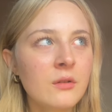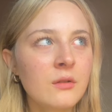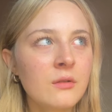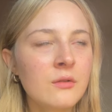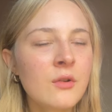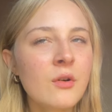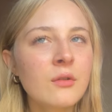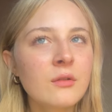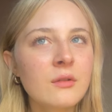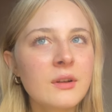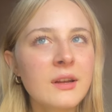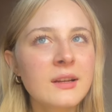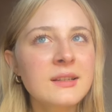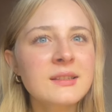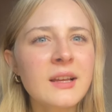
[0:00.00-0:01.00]
not
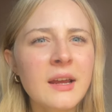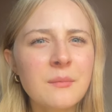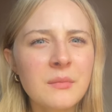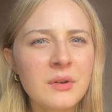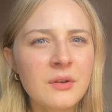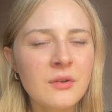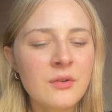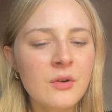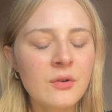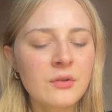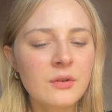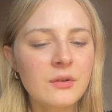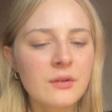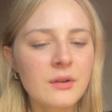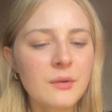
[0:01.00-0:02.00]
excitement, not
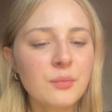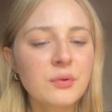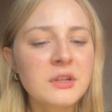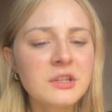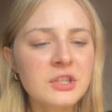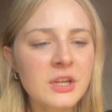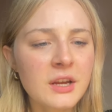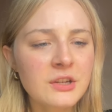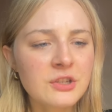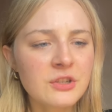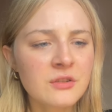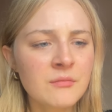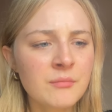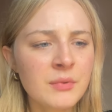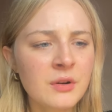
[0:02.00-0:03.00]

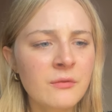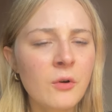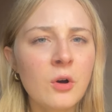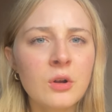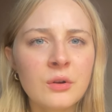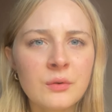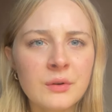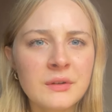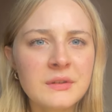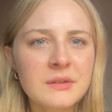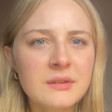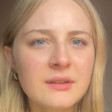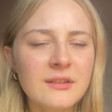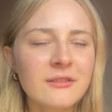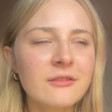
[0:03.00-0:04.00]
appreciation, but of
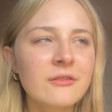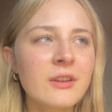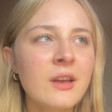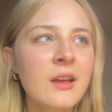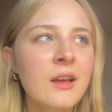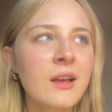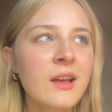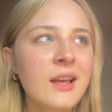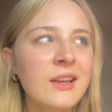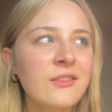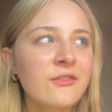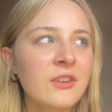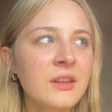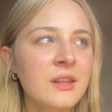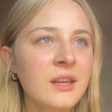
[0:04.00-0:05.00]
hollowness, of
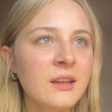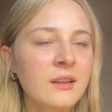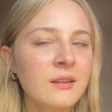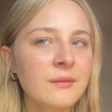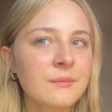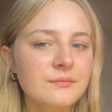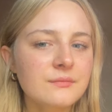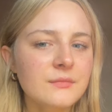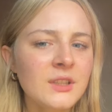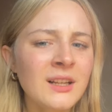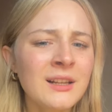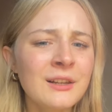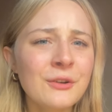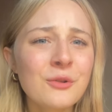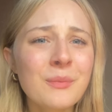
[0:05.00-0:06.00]
feeling
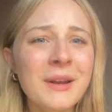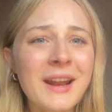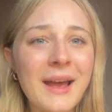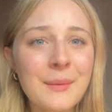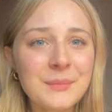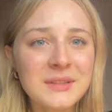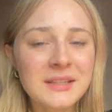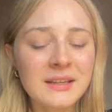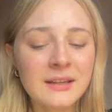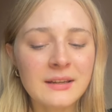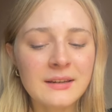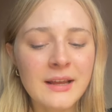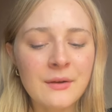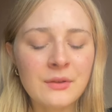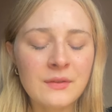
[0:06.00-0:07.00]
a little bit empty
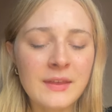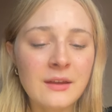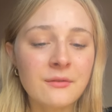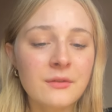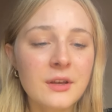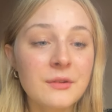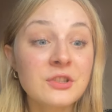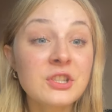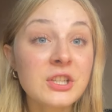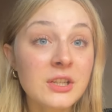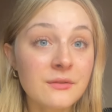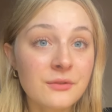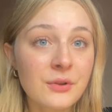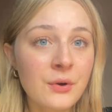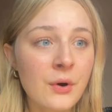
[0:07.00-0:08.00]
now that they've
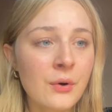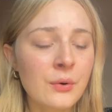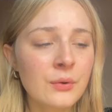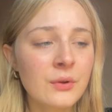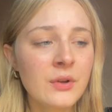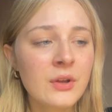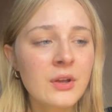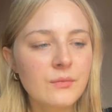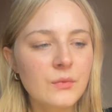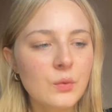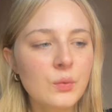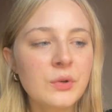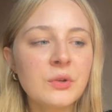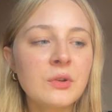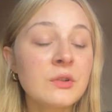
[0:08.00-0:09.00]
achieved the goal.
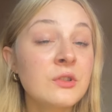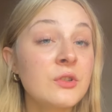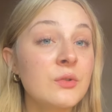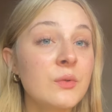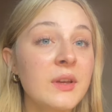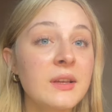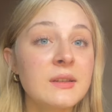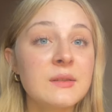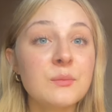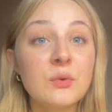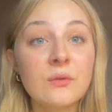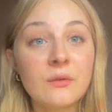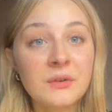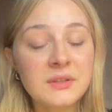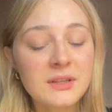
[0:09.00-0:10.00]
All you can do is
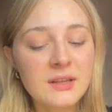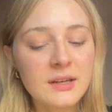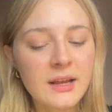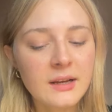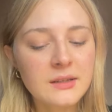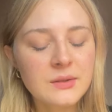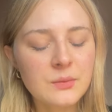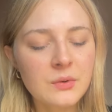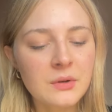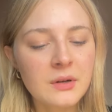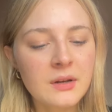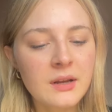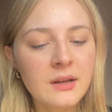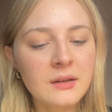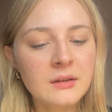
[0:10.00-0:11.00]
move on to the next
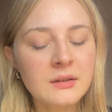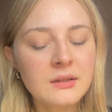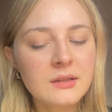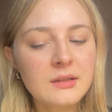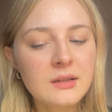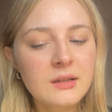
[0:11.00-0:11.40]
one. And